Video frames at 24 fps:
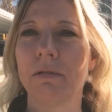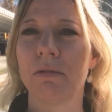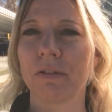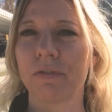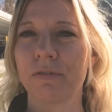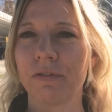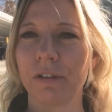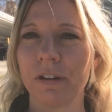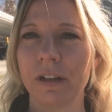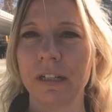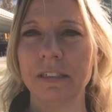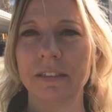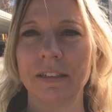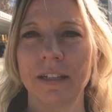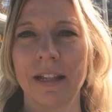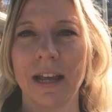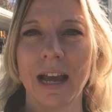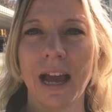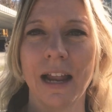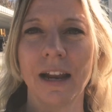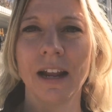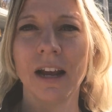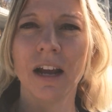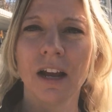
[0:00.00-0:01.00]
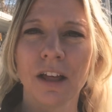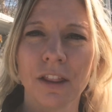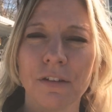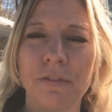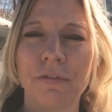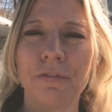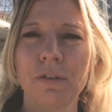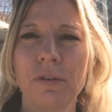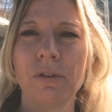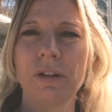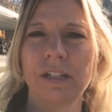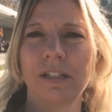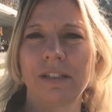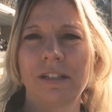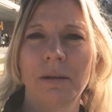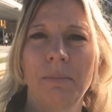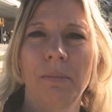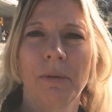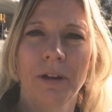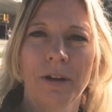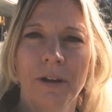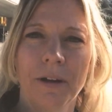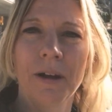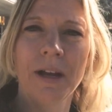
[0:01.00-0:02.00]
referring to that. The food is
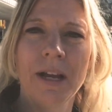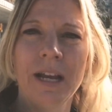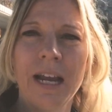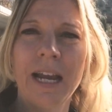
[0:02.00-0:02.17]
similar.